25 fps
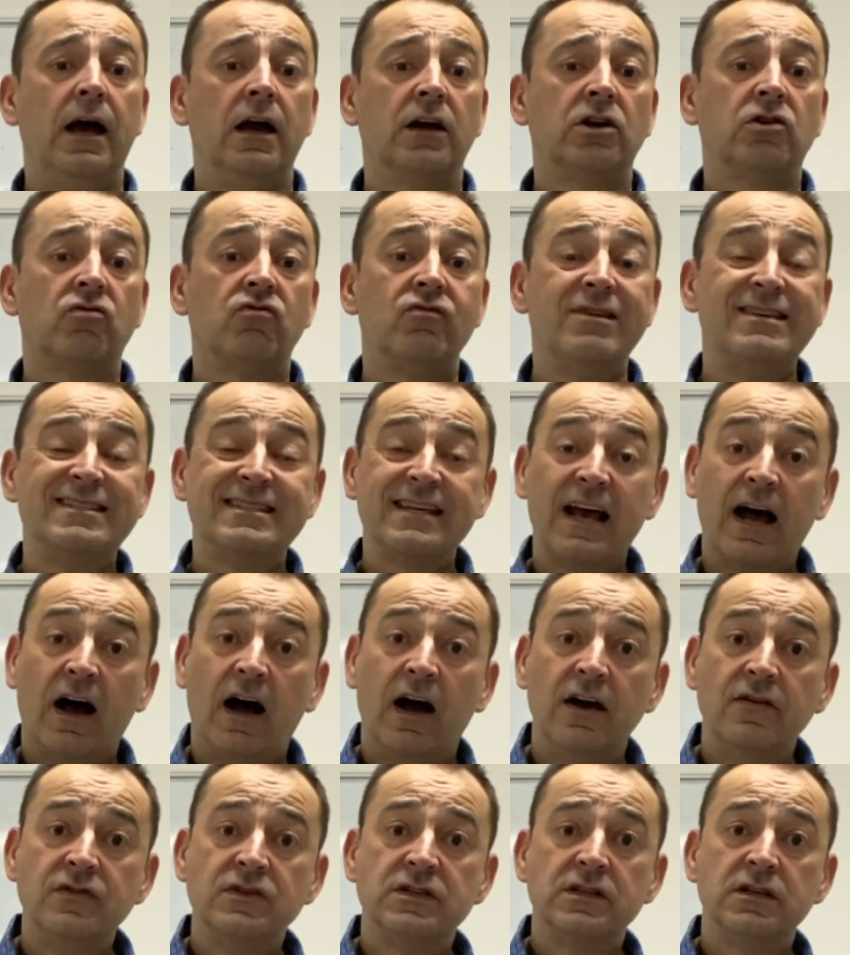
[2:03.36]
Chris
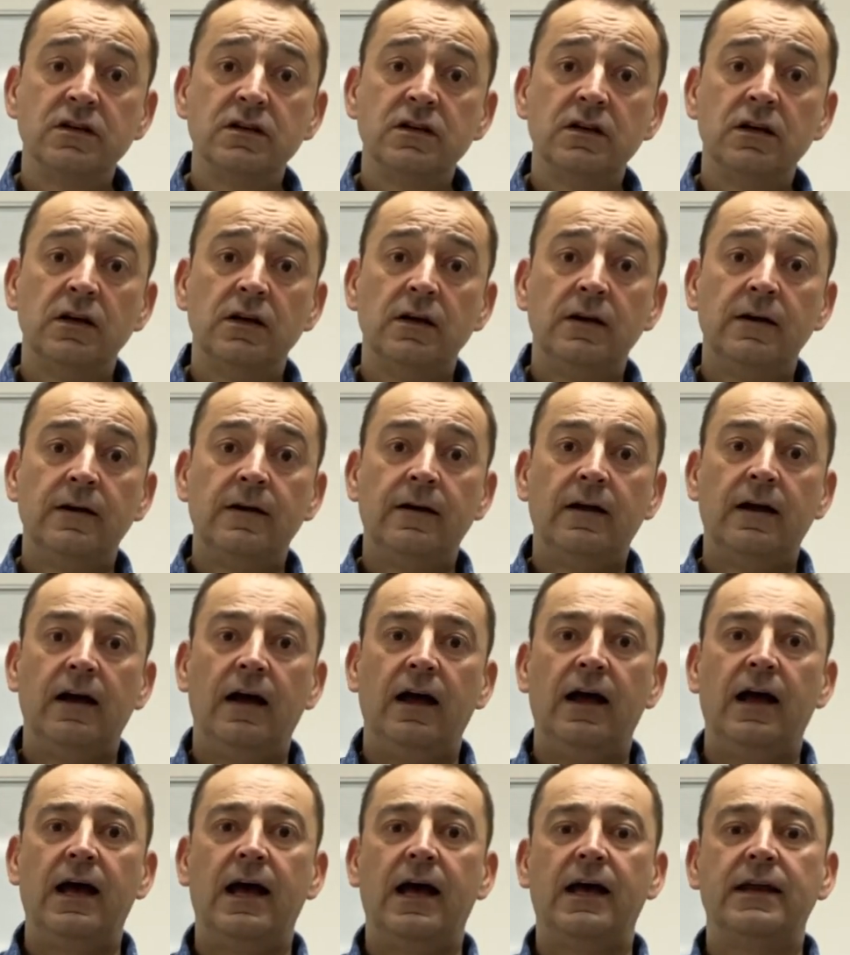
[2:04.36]
Iveson,
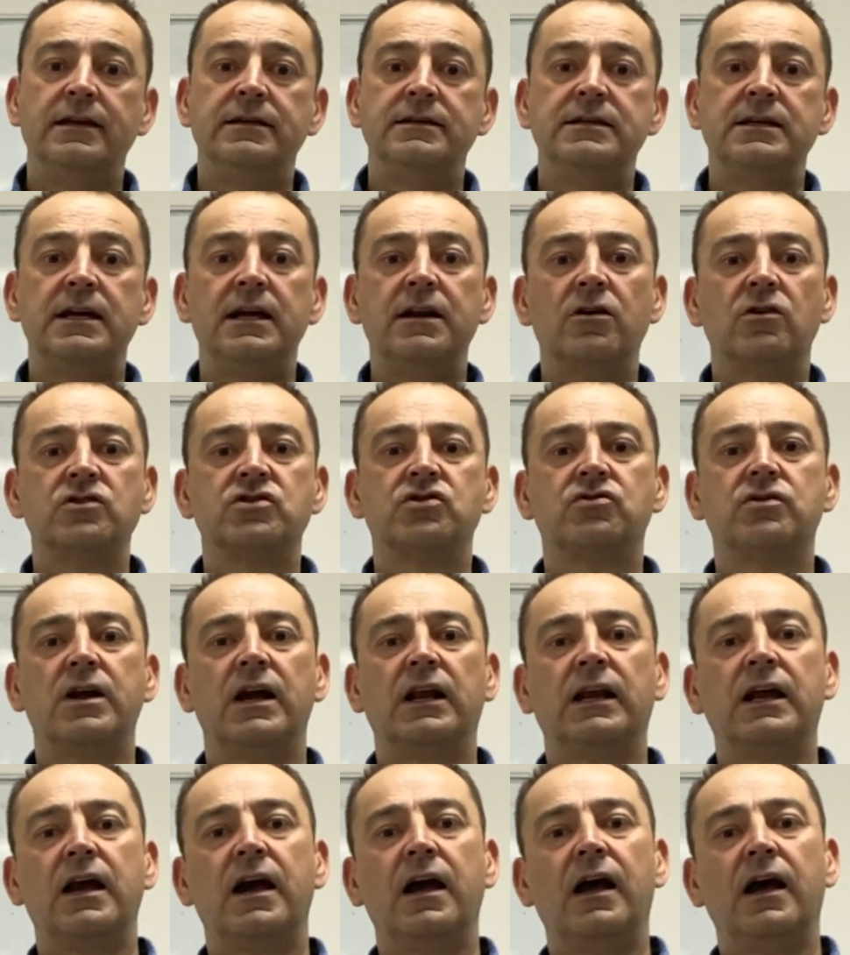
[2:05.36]
and in
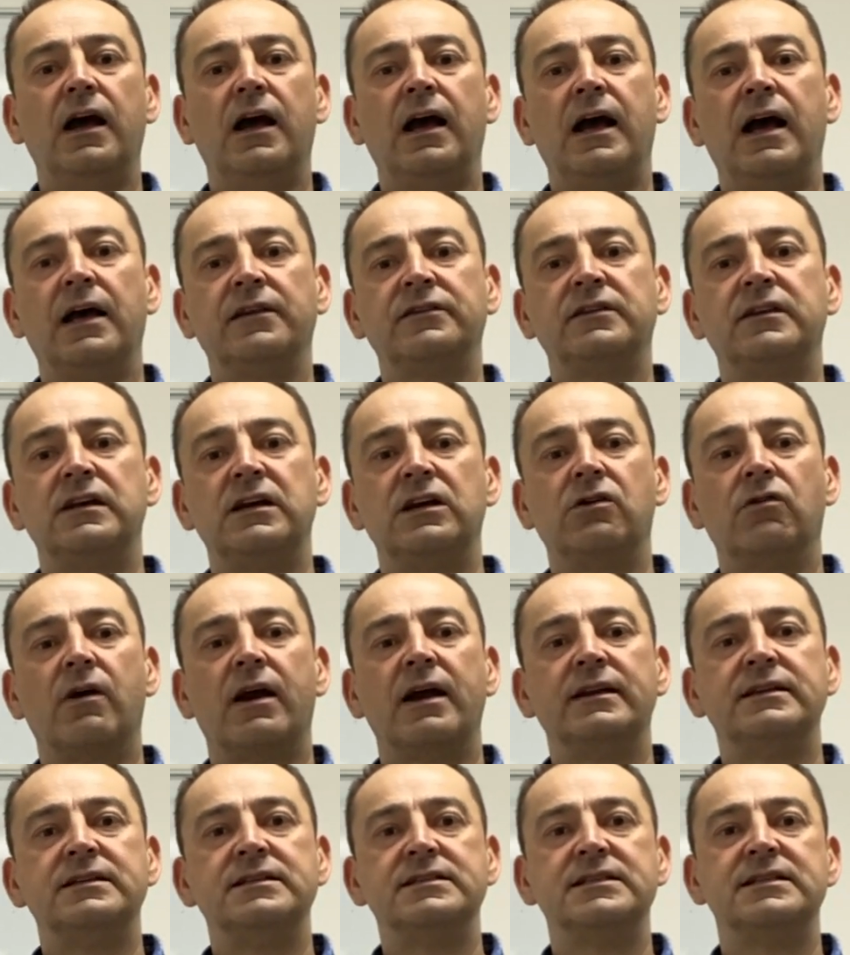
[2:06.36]
Australia, Anthony
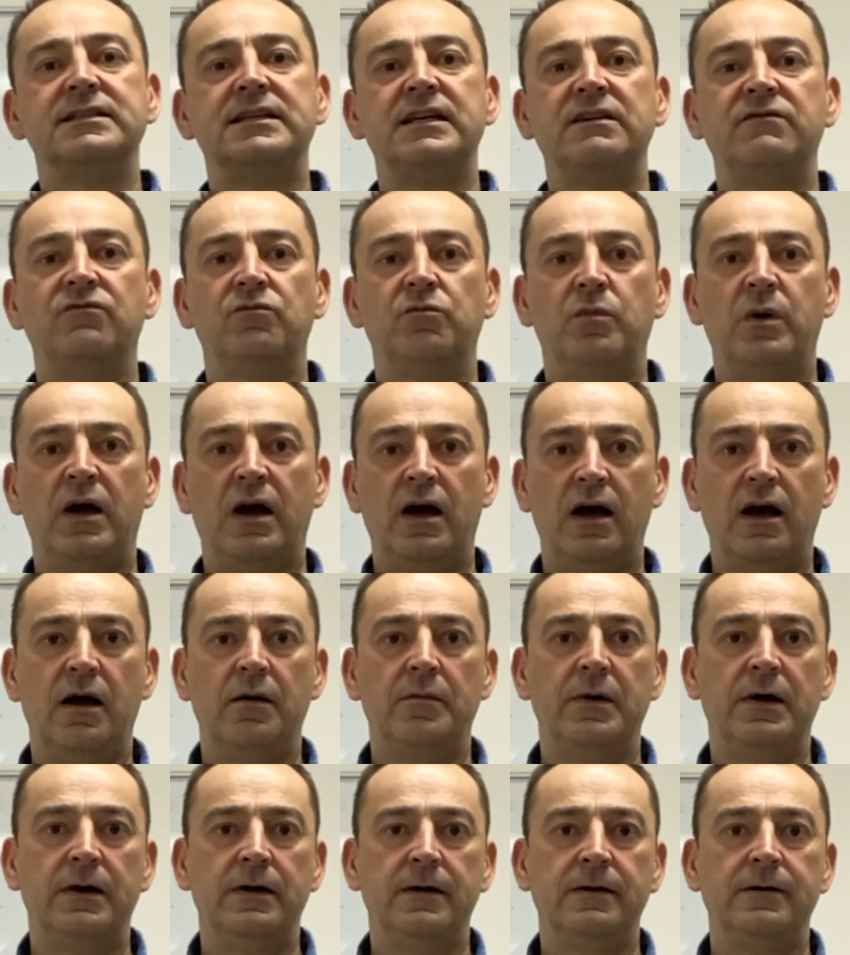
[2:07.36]
Grant and Stephen
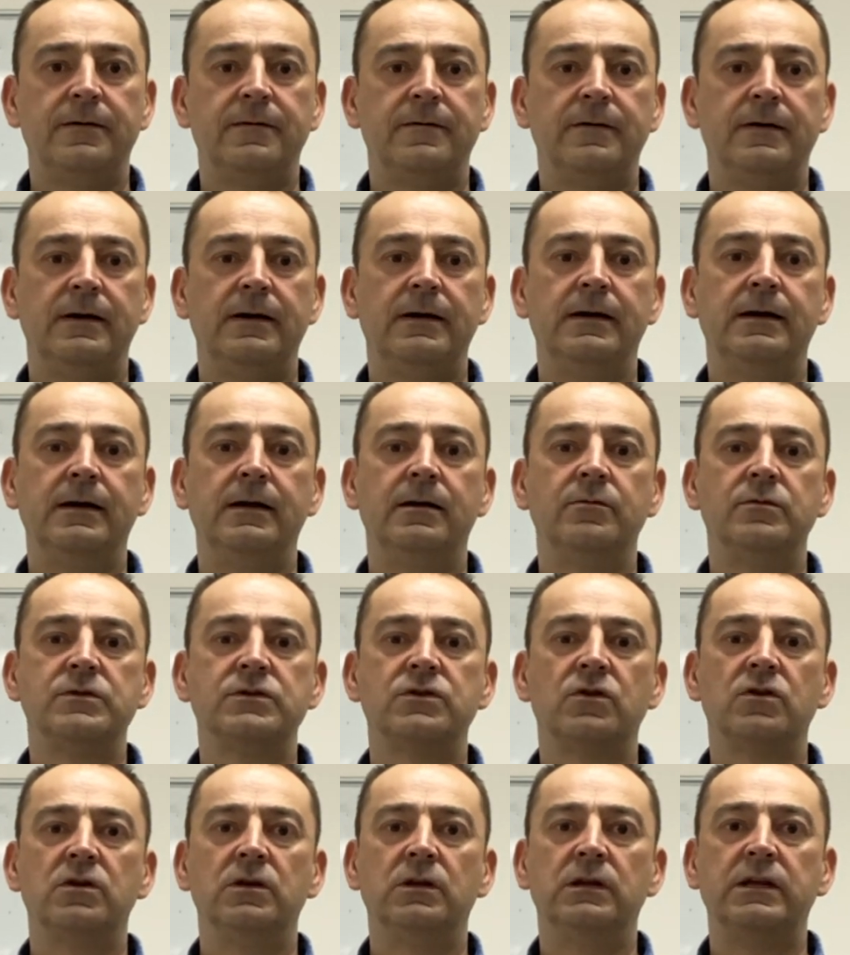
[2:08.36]
Palmer,
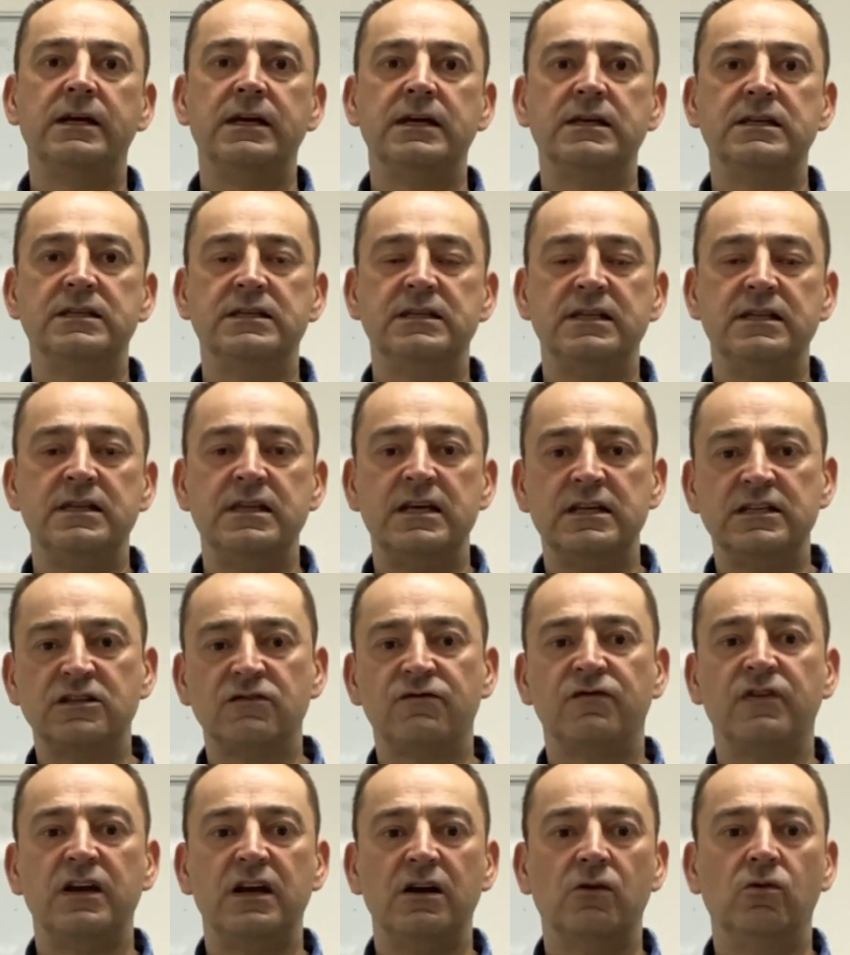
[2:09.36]
sort of leaders in this
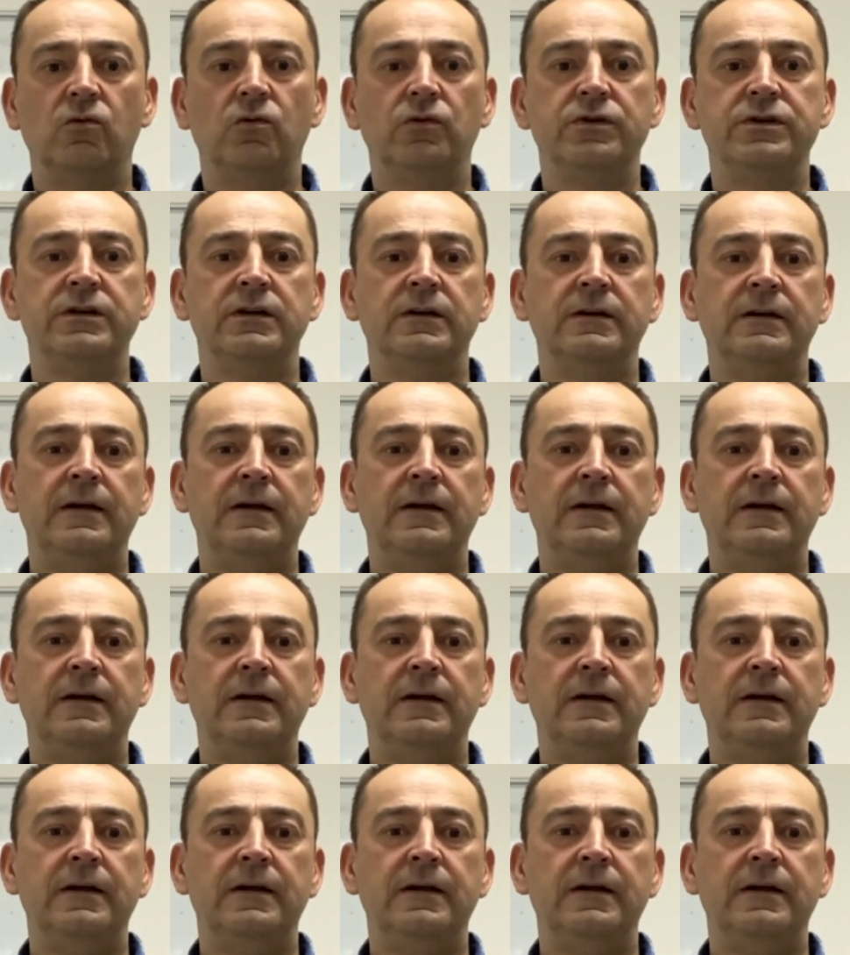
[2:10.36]
field.